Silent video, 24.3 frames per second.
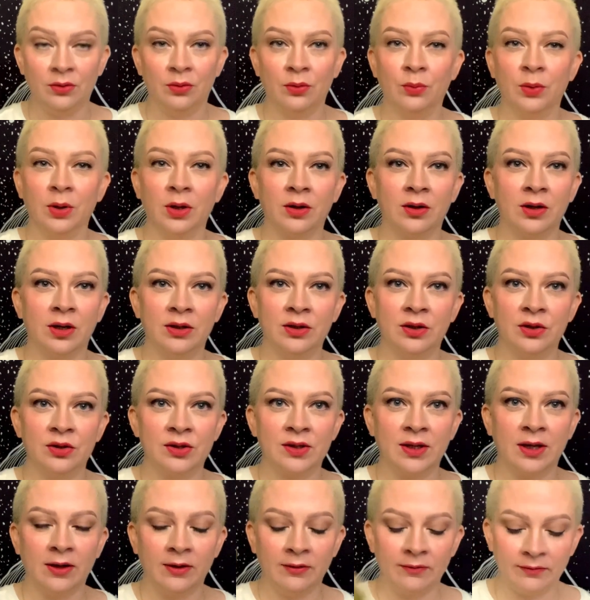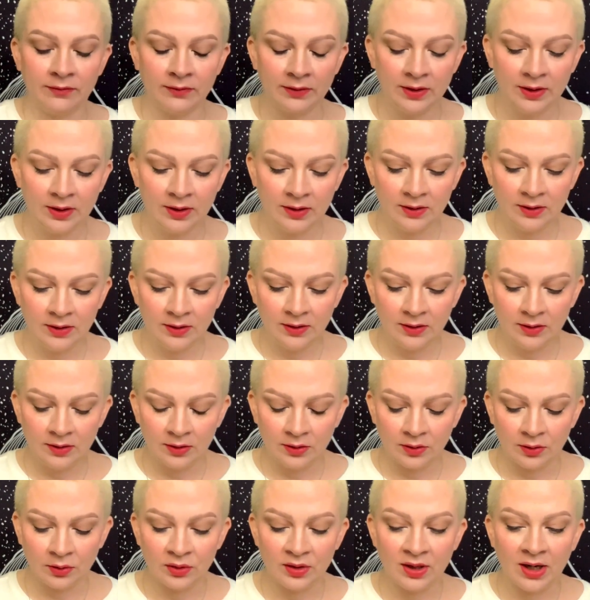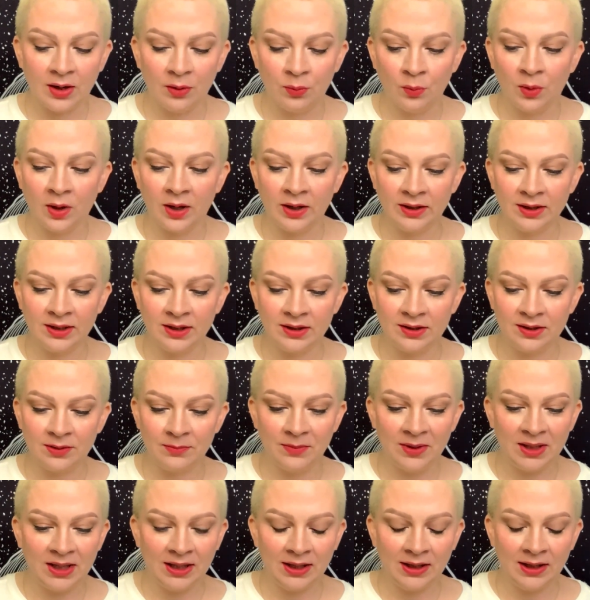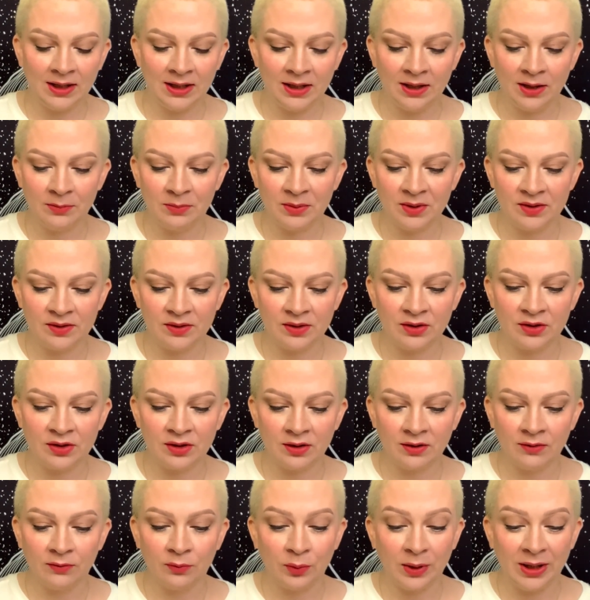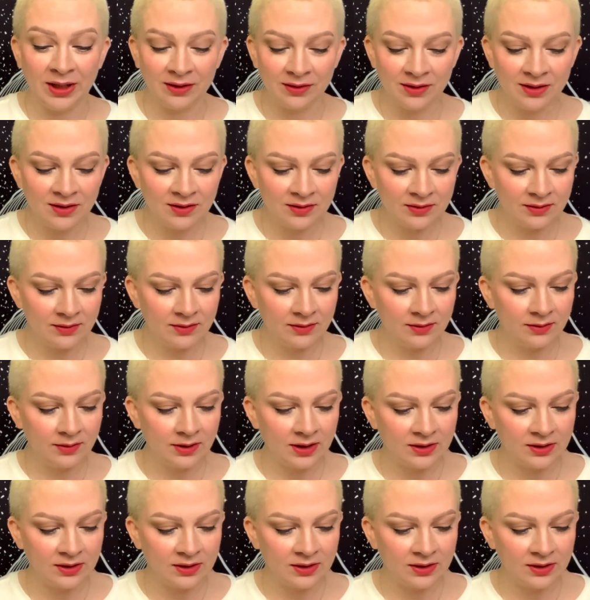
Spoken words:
the work on yourself, or not wanting to be in a position of weakness,